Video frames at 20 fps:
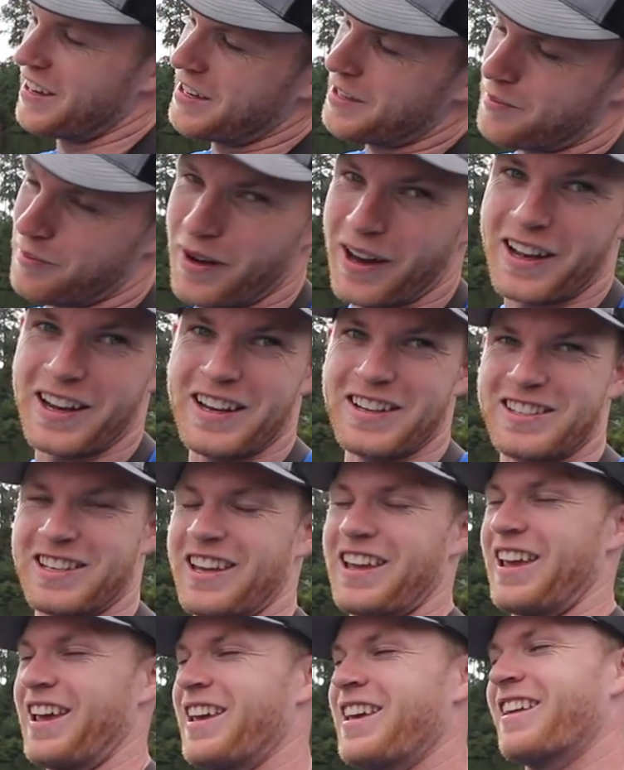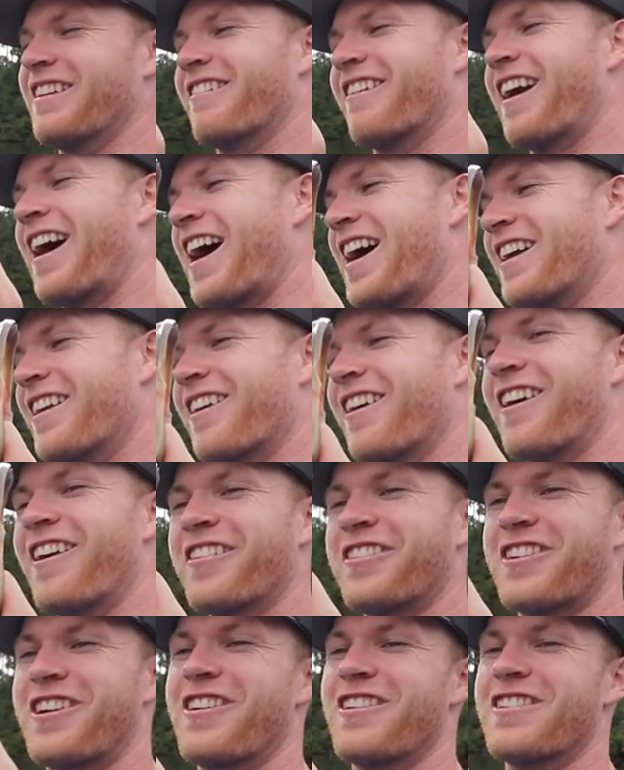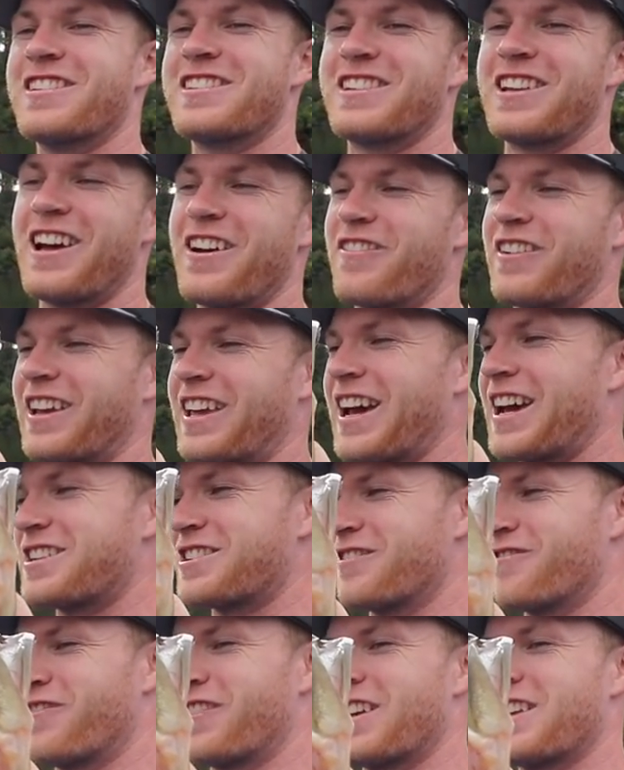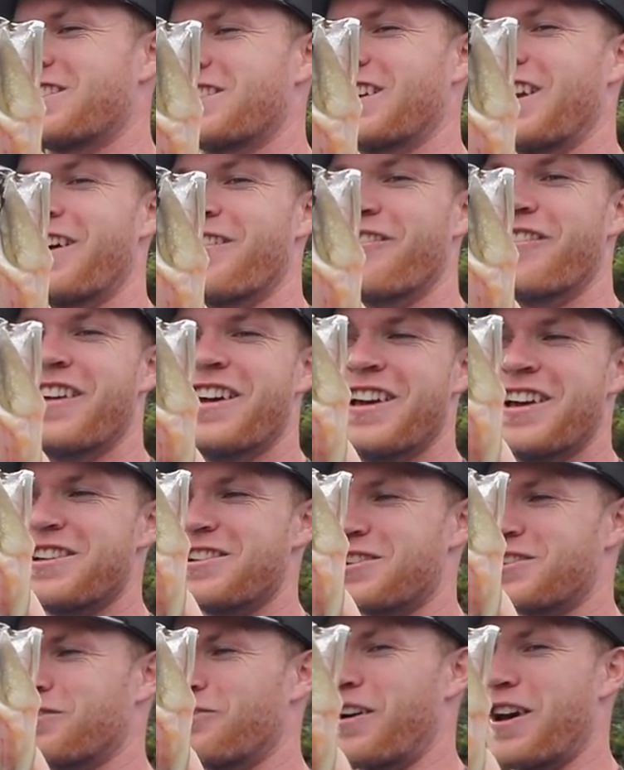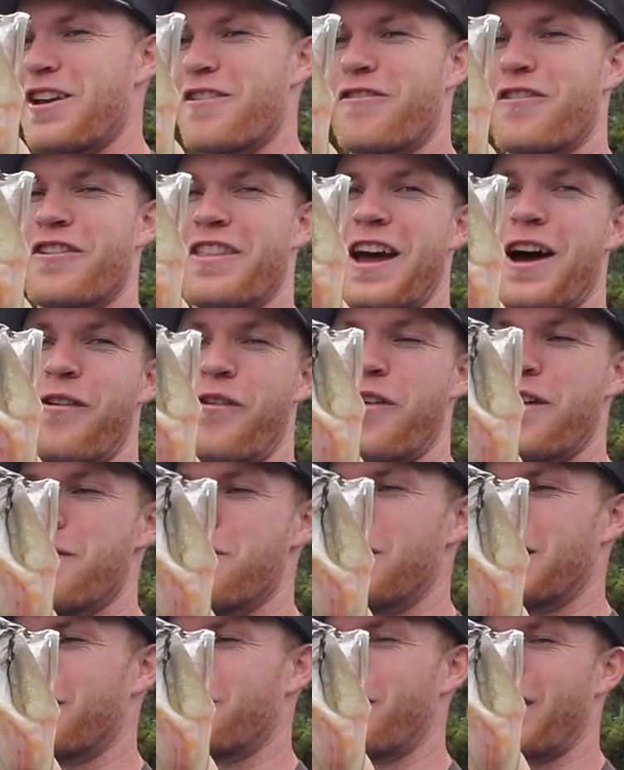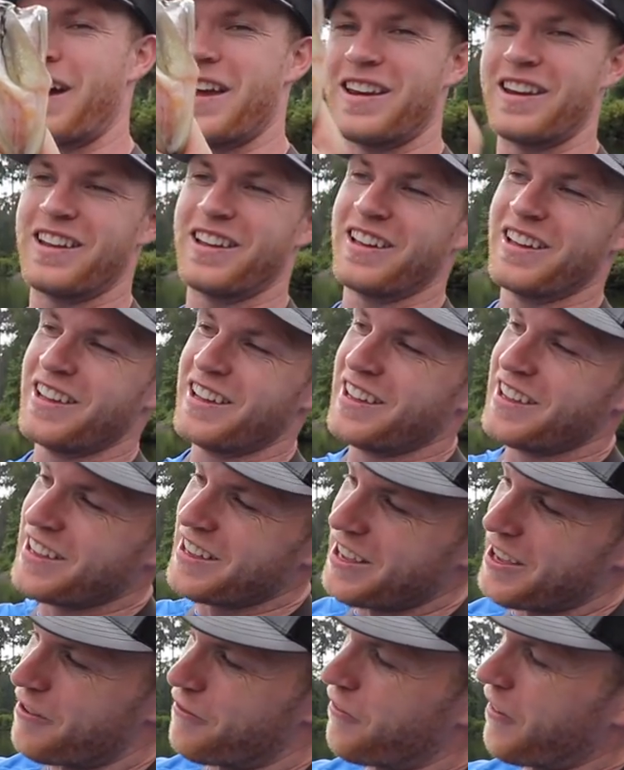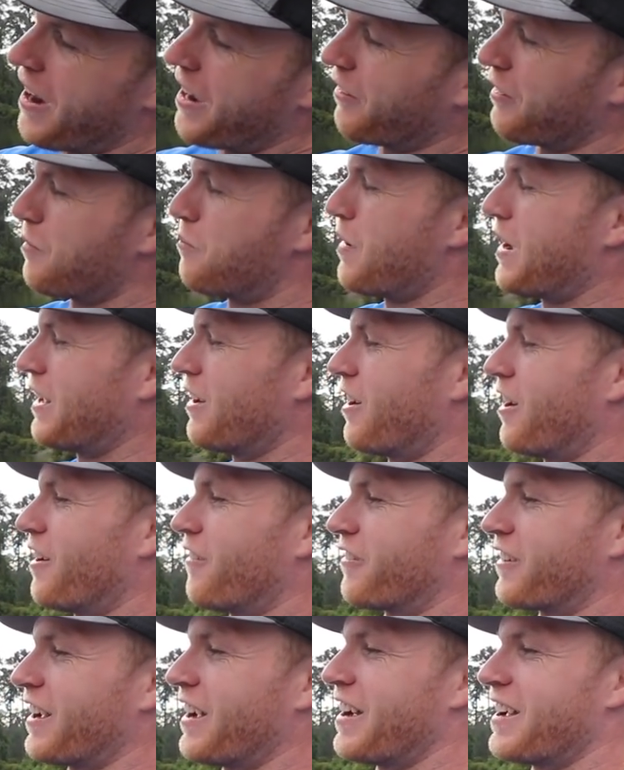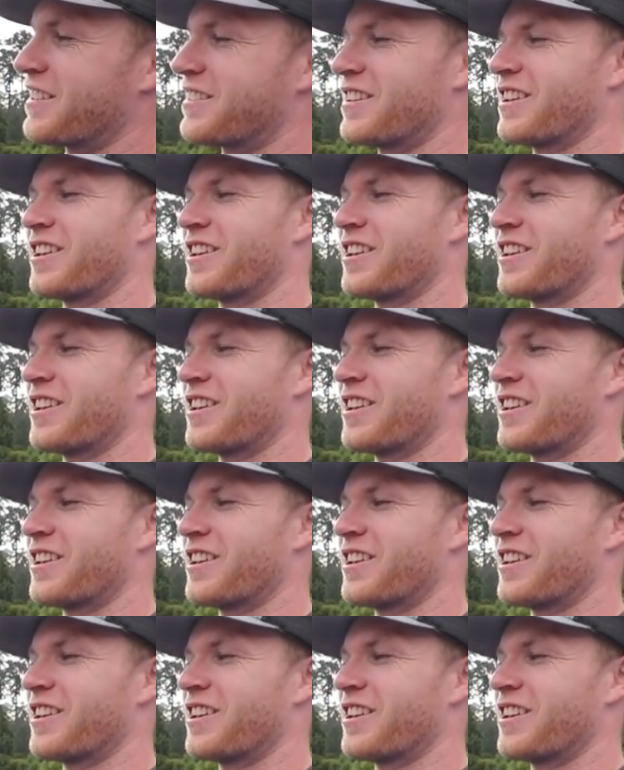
his buddies, and Ryan are all throwing stuff and catching fish, and I'm just waiting for that one big bite. It finally paid off, guys.